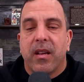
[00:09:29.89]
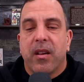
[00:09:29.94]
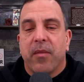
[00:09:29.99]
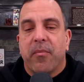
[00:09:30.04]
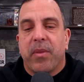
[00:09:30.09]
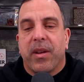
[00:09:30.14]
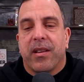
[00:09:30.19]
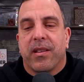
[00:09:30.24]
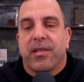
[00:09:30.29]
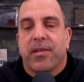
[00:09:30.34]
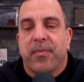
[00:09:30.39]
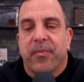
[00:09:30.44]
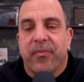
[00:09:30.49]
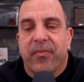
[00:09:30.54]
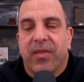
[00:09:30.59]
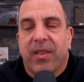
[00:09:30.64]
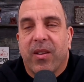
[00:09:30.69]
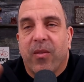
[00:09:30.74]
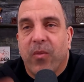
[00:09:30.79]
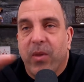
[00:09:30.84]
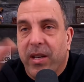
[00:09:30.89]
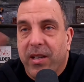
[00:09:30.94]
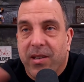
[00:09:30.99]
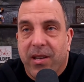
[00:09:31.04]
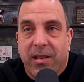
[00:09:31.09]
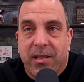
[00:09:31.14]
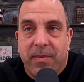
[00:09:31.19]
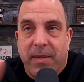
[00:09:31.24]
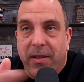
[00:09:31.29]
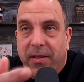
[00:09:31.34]
Because when he
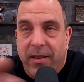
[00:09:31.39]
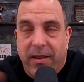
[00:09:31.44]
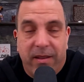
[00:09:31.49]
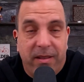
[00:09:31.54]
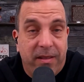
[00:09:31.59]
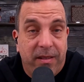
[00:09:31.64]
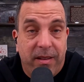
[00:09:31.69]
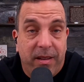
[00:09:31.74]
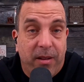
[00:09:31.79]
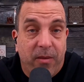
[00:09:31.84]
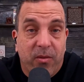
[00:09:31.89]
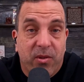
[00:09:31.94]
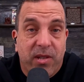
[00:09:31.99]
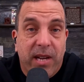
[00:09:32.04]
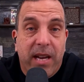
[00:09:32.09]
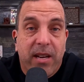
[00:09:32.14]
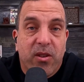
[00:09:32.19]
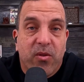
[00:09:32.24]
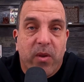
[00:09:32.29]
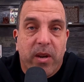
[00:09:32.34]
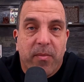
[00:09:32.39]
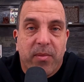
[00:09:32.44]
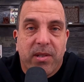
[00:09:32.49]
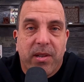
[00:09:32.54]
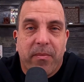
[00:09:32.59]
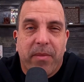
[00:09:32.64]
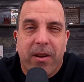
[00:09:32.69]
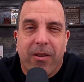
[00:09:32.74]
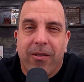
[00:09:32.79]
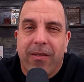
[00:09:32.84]
talks about it was 10 to 20%
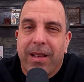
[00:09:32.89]
better,